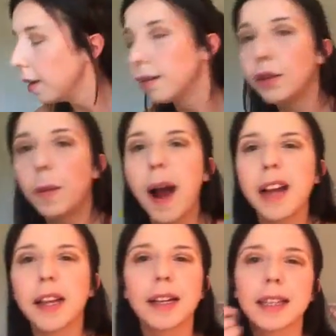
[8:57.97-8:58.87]
I don't know why,
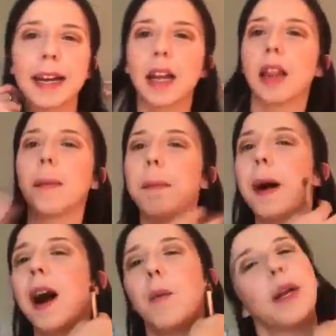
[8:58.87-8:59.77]
I think it's like the
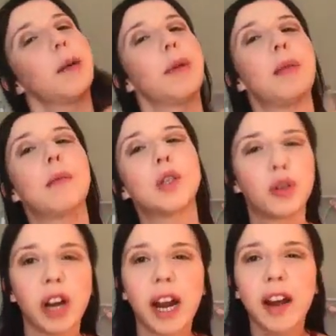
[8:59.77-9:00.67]
part where you can be the
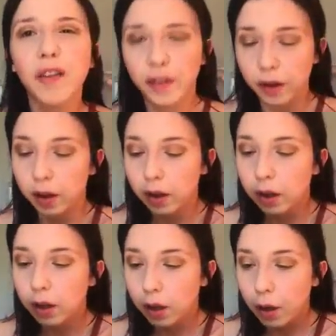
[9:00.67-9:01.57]
most creative.
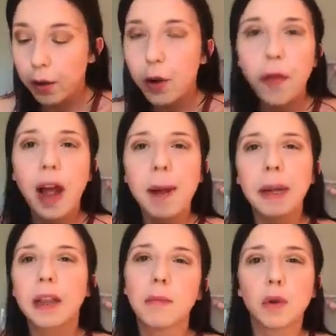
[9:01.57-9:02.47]
Not that I'm
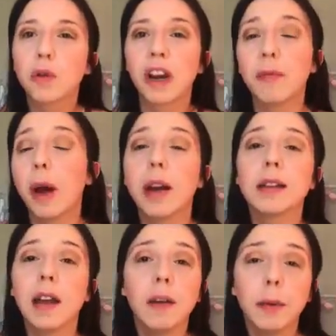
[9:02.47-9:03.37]
like the most creative
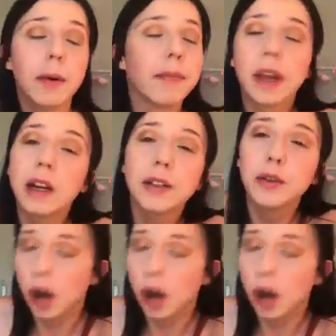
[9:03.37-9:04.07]
person ever, but I do